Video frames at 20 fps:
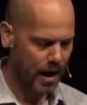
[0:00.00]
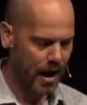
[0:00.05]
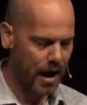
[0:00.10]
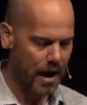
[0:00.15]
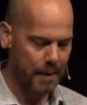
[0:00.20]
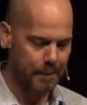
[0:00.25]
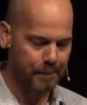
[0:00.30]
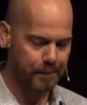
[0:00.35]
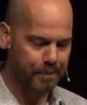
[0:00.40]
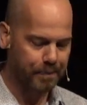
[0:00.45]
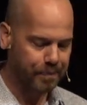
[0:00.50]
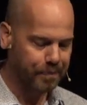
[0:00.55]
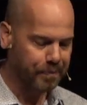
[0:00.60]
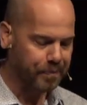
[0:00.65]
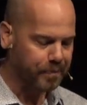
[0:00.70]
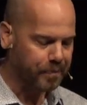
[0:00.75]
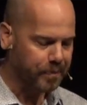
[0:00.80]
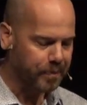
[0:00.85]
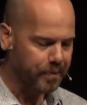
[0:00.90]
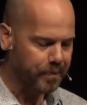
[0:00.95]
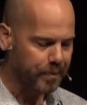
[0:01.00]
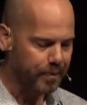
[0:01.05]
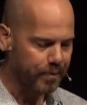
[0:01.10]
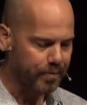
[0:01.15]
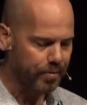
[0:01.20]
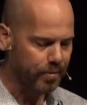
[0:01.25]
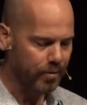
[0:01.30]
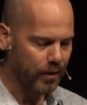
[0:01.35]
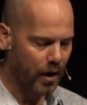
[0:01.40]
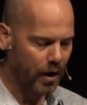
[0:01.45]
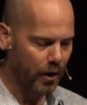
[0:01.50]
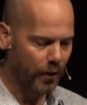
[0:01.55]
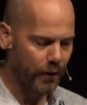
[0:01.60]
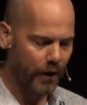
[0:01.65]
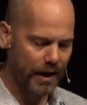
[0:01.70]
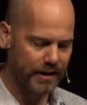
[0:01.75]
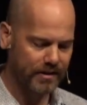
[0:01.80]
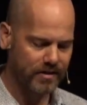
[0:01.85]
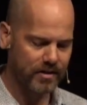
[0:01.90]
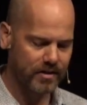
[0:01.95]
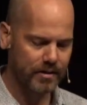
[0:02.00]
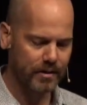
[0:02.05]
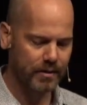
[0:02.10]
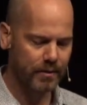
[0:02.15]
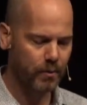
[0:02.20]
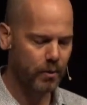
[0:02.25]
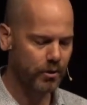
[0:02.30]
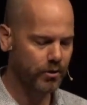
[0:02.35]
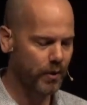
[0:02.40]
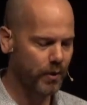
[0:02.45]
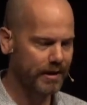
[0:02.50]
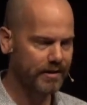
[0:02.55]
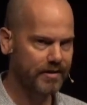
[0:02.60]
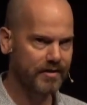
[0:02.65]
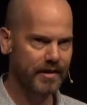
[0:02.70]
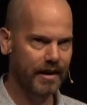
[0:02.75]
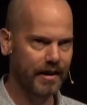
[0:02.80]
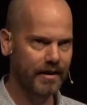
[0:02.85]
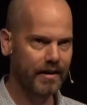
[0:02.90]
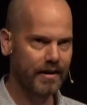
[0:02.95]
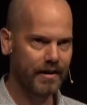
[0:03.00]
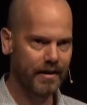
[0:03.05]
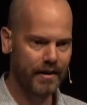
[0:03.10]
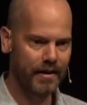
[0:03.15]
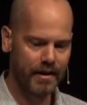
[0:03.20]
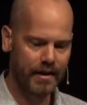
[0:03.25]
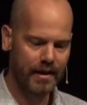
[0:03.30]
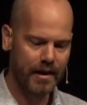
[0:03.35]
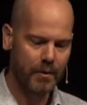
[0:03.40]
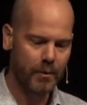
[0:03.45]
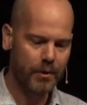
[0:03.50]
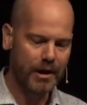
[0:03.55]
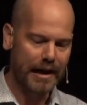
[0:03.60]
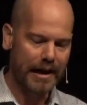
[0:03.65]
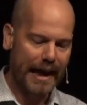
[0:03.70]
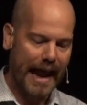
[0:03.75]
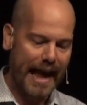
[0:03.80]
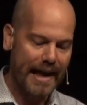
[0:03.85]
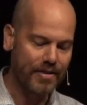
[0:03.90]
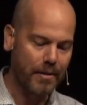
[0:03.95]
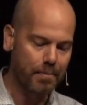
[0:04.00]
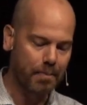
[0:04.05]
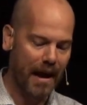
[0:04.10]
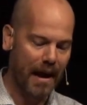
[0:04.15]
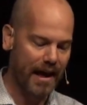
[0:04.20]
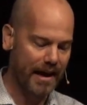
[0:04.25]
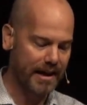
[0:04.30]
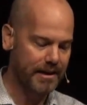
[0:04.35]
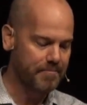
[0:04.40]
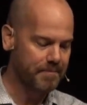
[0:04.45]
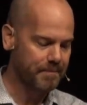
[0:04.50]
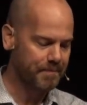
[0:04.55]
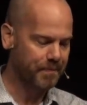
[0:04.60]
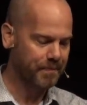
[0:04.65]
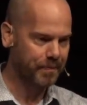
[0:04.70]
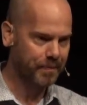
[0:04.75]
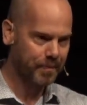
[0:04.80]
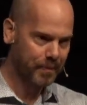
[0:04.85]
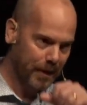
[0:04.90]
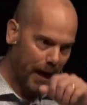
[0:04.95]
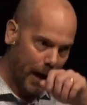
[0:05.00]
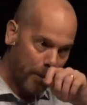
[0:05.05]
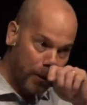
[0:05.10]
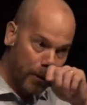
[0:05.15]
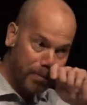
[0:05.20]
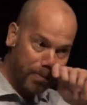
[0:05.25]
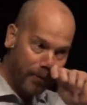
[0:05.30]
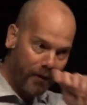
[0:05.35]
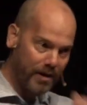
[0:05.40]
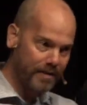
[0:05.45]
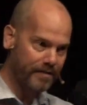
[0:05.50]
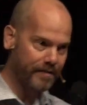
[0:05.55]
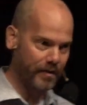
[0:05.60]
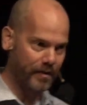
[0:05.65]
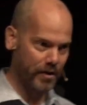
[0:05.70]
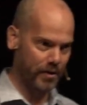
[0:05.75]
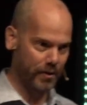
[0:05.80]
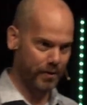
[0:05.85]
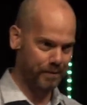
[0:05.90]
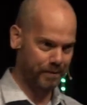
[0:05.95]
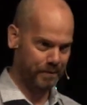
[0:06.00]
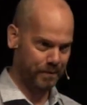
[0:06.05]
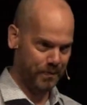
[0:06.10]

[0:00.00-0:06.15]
All right, what do I say? We're going to land the plane. I want to pray for you.